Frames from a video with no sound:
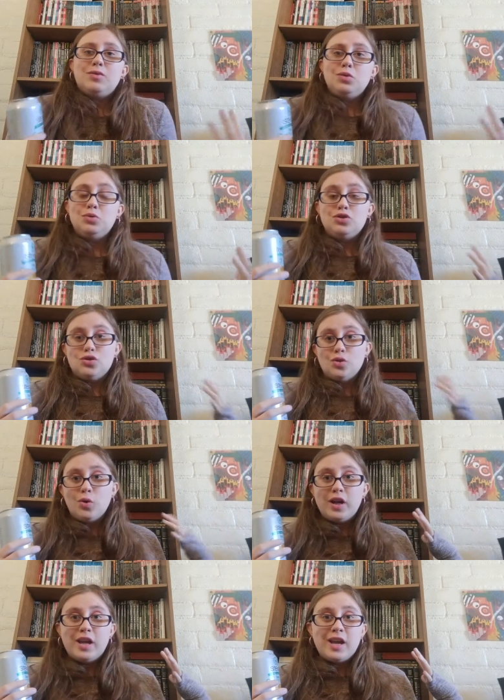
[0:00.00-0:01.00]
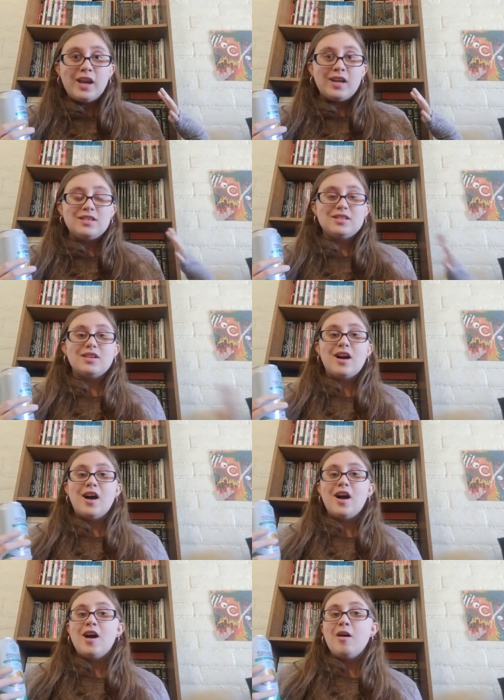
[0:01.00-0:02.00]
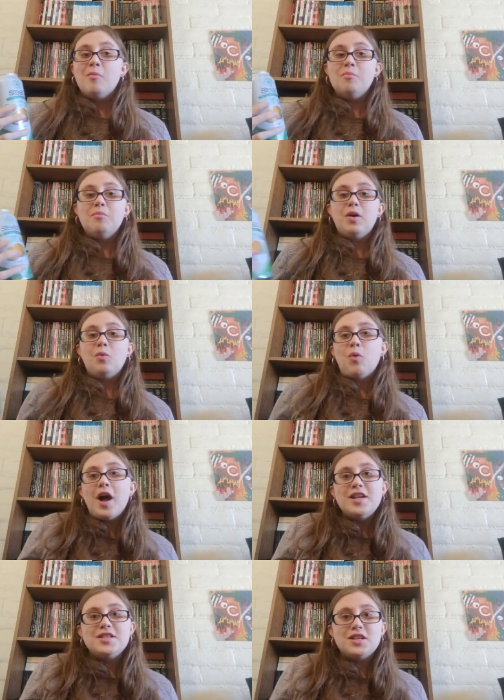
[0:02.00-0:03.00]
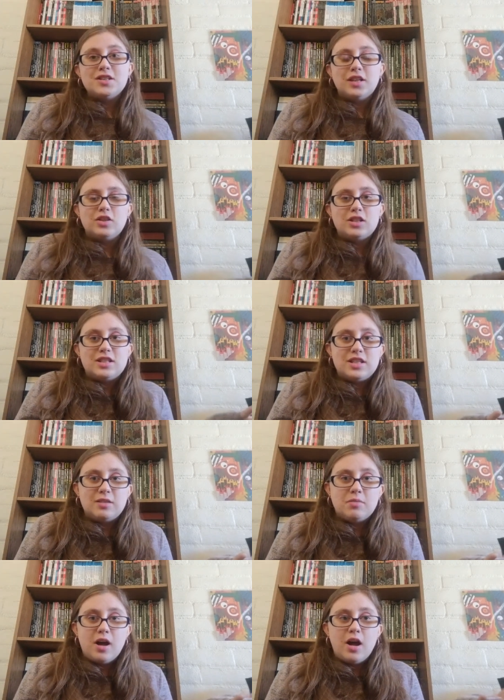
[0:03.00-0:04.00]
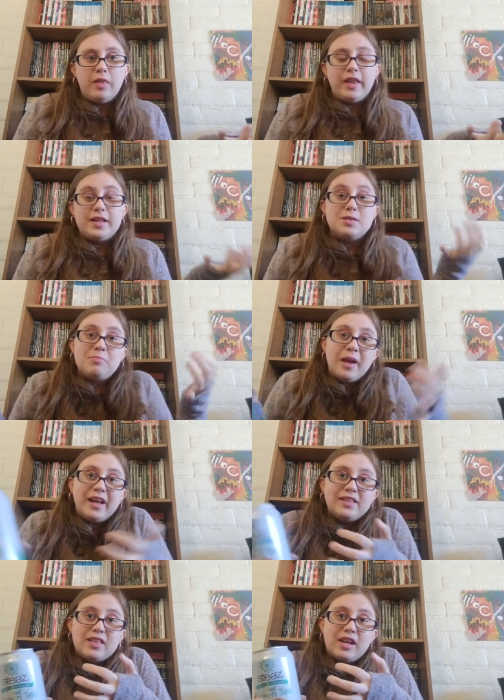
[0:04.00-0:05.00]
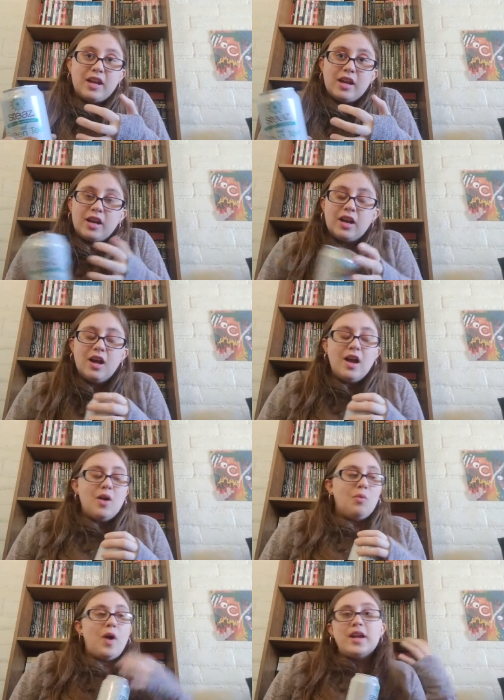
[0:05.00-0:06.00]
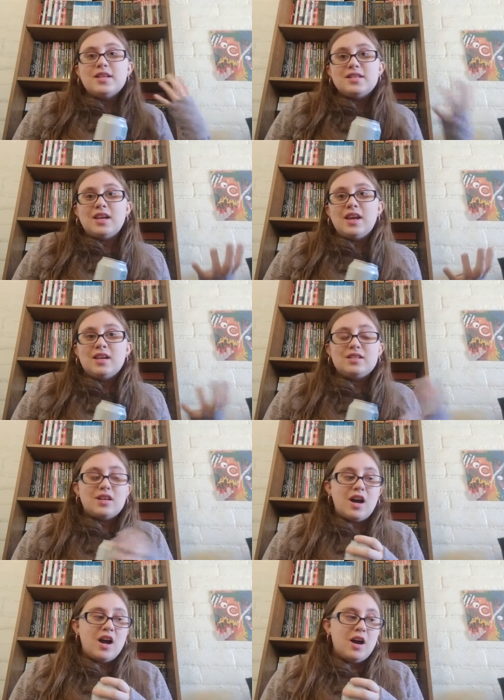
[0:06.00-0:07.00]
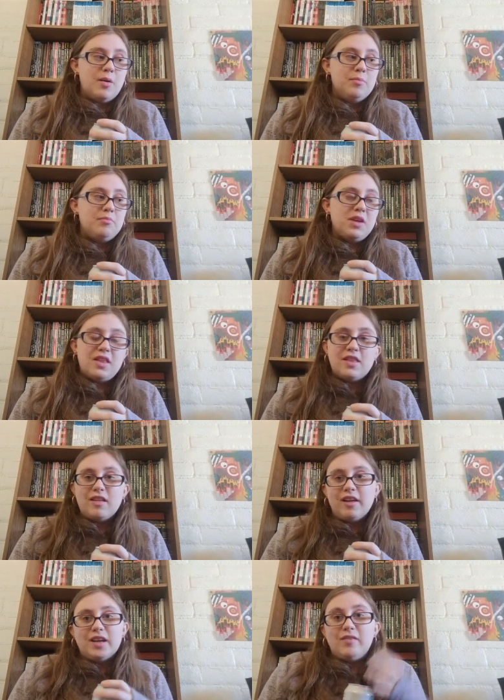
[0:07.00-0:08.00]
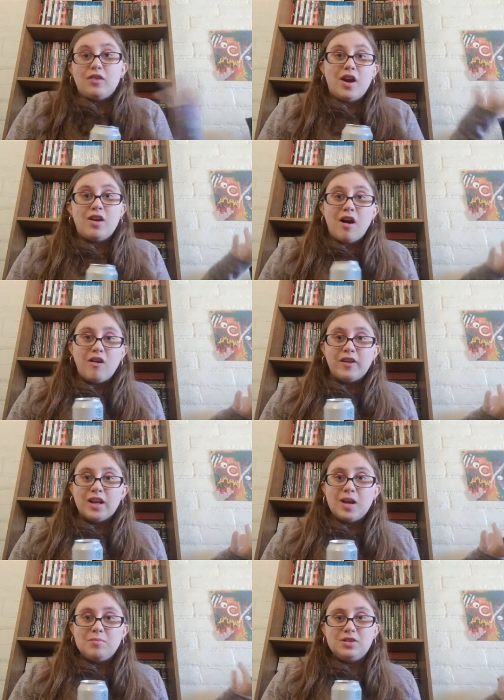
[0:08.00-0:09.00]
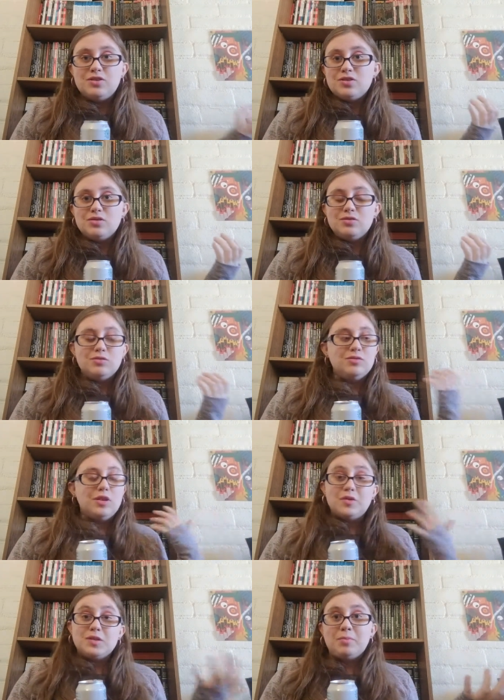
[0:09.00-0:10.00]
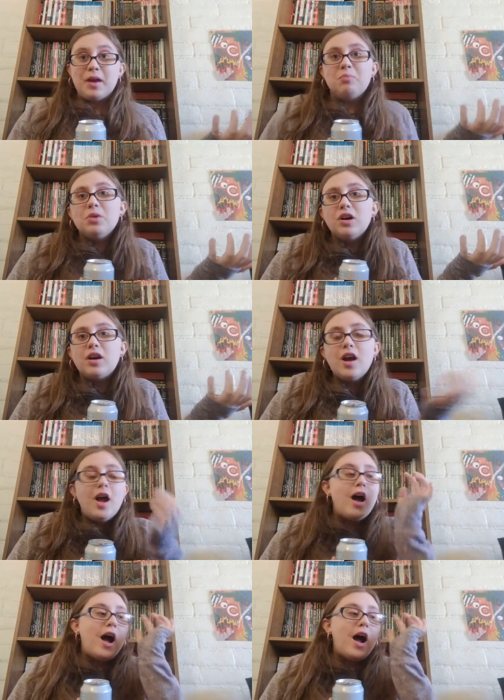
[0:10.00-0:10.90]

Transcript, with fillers: if you enjoy it, um, why is there such a stigma that it's a bad thing? Why is it um, mean that like if you're unhauling it, it means you you know it's a bad book?